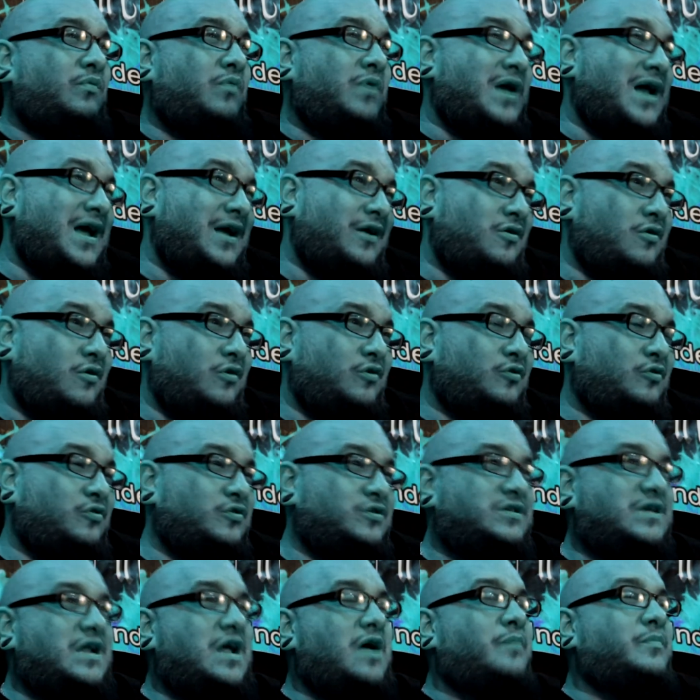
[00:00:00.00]
what I call a
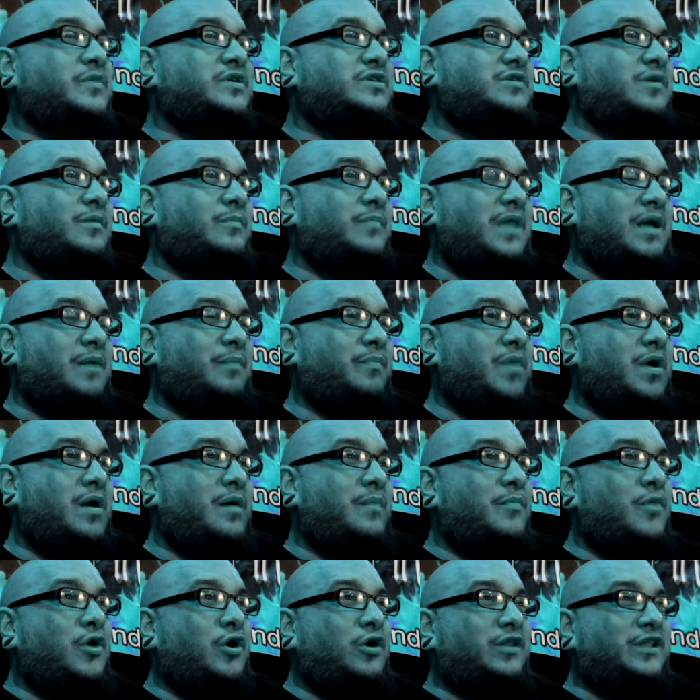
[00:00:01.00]
cruising album is something like
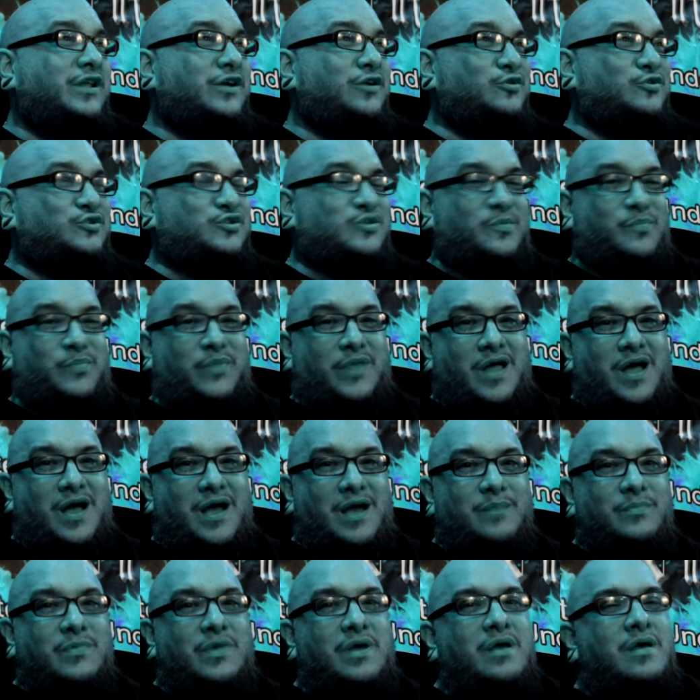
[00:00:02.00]
Bob Marley or
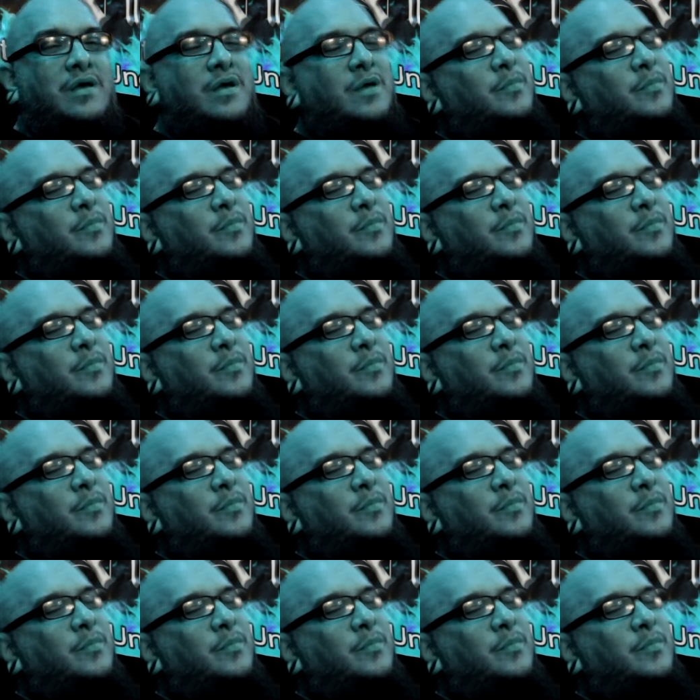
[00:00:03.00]
Sublime.